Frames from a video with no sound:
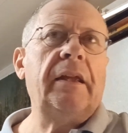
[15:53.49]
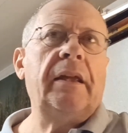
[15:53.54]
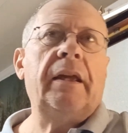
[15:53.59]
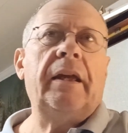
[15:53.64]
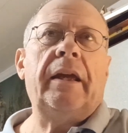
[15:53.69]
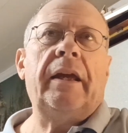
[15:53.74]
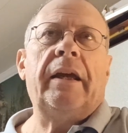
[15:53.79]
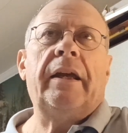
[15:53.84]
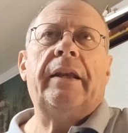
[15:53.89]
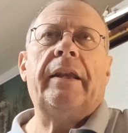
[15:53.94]

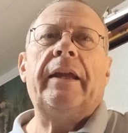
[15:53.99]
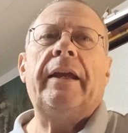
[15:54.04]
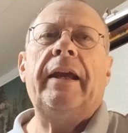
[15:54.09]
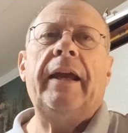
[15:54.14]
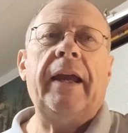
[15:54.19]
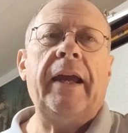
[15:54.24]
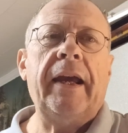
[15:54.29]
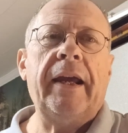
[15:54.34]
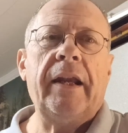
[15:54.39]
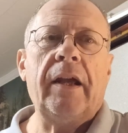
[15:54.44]
And they
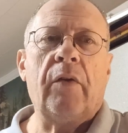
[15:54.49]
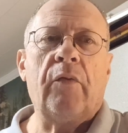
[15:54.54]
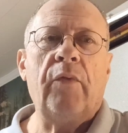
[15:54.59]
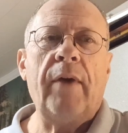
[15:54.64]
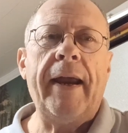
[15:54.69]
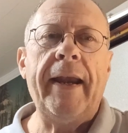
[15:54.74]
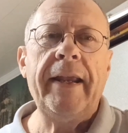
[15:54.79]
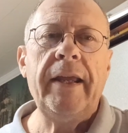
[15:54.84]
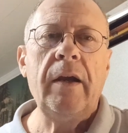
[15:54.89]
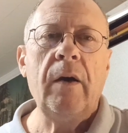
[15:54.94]
had a
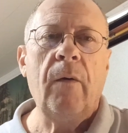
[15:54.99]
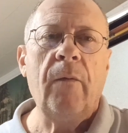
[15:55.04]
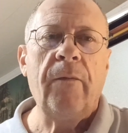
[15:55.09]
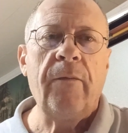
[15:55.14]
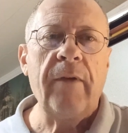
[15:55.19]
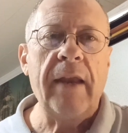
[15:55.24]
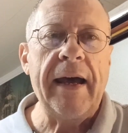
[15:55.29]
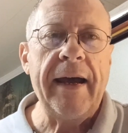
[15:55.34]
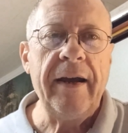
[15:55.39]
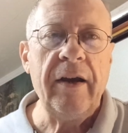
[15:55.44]
radio
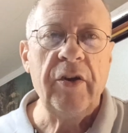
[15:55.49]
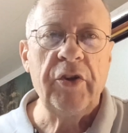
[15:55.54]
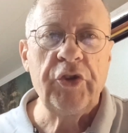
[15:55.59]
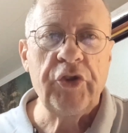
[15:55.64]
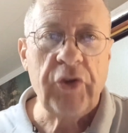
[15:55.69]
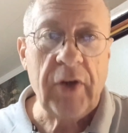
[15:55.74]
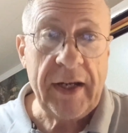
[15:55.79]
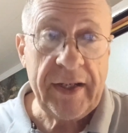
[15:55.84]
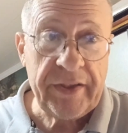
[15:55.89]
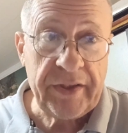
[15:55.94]
flyer
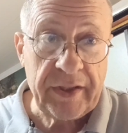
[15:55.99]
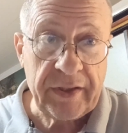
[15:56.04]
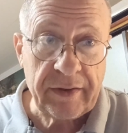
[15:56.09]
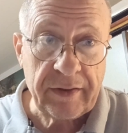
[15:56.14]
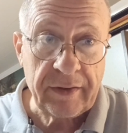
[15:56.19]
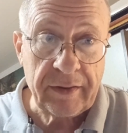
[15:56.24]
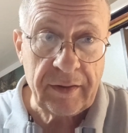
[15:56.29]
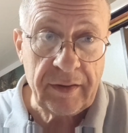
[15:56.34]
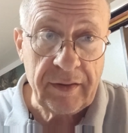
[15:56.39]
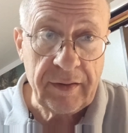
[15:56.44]

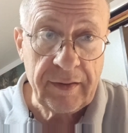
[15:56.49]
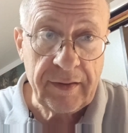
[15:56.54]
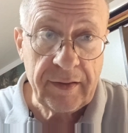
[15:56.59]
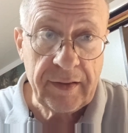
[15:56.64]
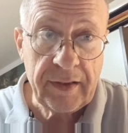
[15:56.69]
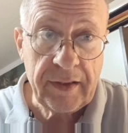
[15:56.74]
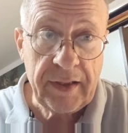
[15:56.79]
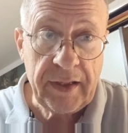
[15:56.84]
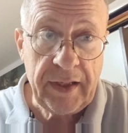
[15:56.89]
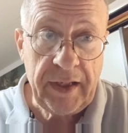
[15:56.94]
tricycle
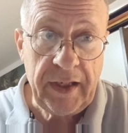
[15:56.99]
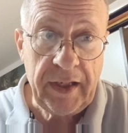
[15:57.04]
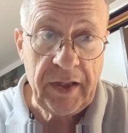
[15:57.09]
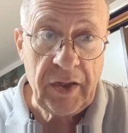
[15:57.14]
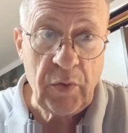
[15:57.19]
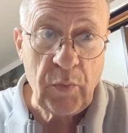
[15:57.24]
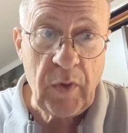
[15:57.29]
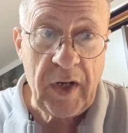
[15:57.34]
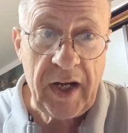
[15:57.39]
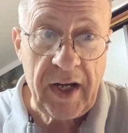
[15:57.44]
in the
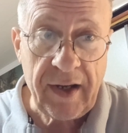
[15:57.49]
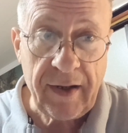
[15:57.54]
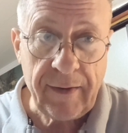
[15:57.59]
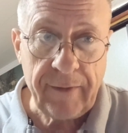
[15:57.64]
window.